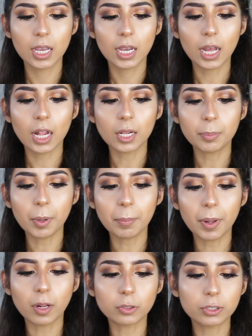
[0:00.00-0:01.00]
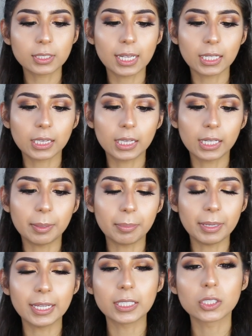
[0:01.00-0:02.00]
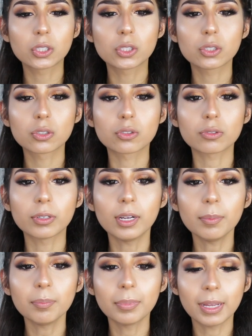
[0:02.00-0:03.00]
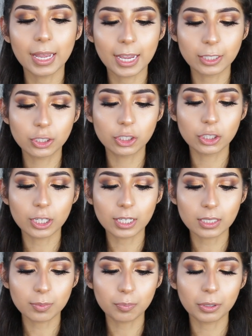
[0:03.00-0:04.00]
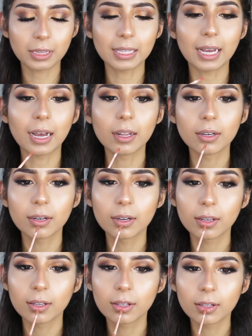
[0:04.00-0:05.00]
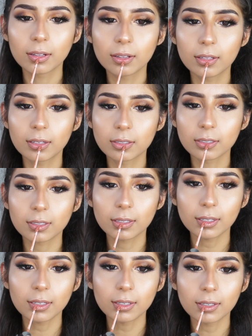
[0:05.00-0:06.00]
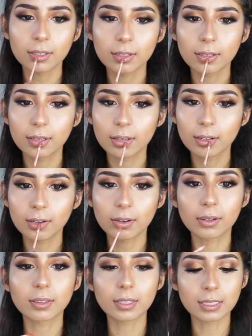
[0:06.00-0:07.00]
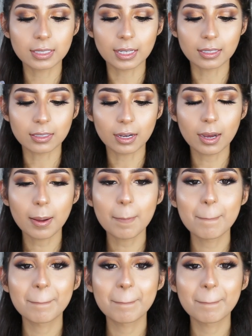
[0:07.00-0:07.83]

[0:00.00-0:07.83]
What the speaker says: Colourpop Ultra Satin Lip in Strip and just put that literally on the center,